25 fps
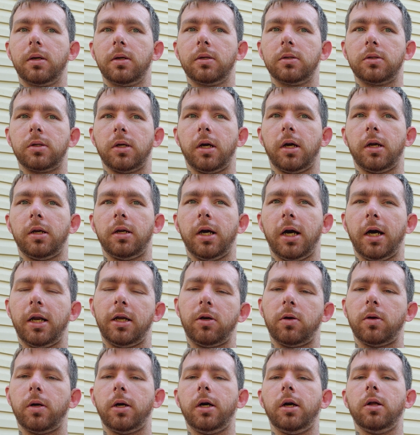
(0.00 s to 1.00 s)
Saying, "Daddy,
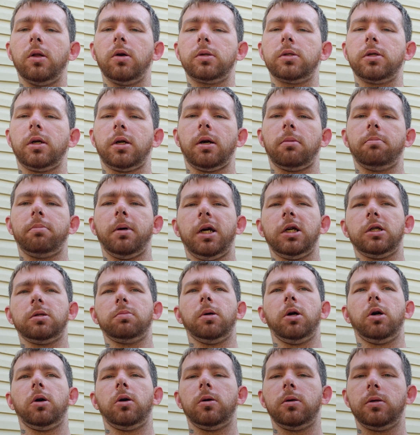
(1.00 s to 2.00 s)
your head looks like a
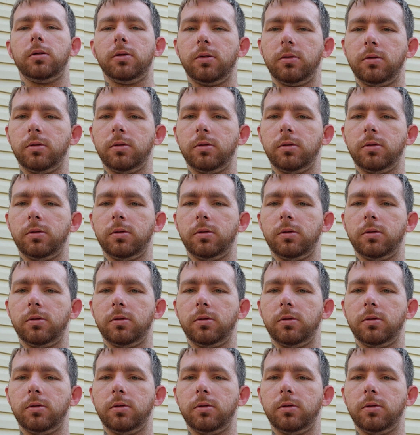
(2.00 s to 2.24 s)
baseball."